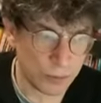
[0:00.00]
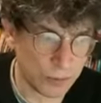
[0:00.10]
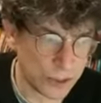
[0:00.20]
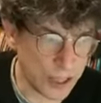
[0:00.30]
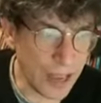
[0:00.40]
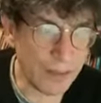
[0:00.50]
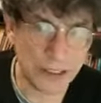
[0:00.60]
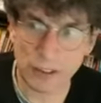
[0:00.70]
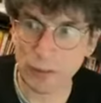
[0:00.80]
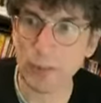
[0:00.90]

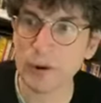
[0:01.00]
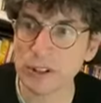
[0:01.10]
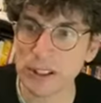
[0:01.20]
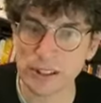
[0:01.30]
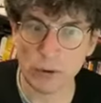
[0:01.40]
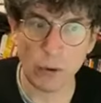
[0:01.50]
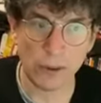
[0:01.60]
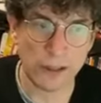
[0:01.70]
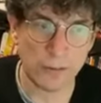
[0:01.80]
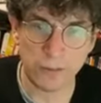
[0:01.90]
savings of a person is
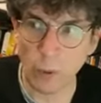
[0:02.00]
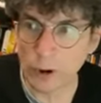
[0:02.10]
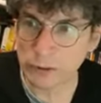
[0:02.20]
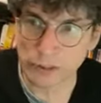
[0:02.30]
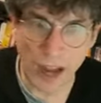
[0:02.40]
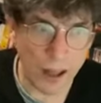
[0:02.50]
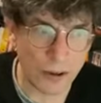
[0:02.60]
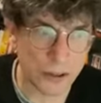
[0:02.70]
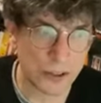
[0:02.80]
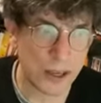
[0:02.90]
only
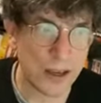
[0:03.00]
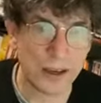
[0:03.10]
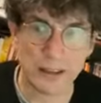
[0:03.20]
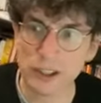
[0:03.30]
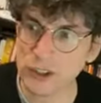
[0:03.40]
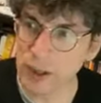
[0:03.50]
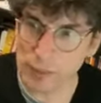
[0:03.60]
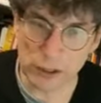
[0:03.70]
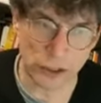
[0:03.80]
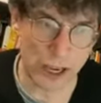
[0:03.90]
$400. The
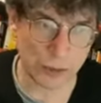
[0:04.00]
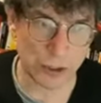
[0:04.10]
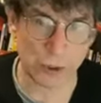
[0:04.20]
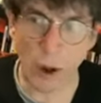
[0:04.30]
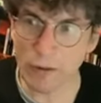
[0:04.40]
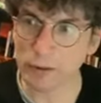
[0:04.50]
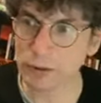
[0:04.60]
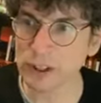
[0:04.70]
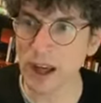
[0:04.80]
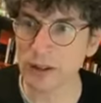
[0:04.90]
stimulus check was
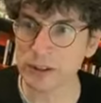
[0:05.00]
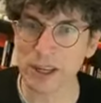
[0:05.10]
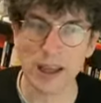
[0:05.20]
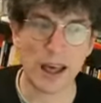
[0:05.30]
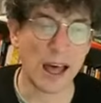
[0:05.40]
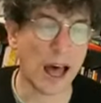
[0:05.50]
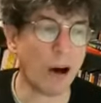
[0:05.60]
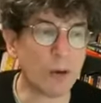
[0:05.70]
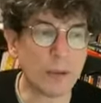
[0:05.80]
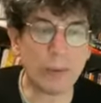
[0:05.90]
$1,200.
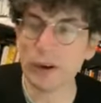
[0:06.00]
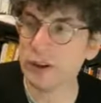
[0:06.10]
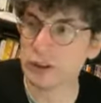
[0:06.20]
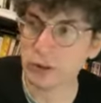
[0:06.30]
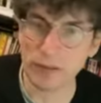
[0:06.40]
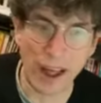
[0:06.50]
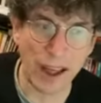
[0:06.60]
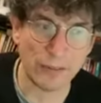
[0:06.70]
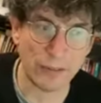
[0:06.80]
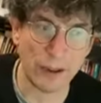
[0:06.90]
How are people going to
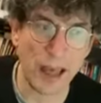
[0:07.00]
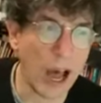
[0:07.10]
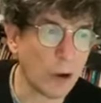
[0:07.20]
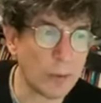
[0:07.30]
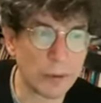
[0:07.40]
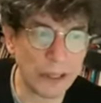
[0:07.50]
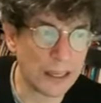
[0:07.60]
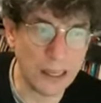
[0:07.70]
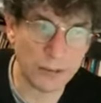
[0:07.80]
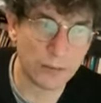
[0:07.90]
survive? How are people going
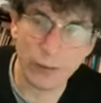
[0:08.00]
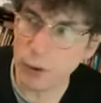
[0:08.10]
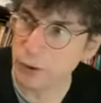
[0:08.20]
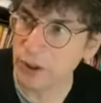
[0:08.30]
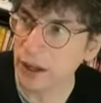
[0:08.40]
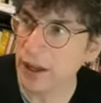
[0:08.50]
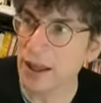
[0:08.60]
to eat food?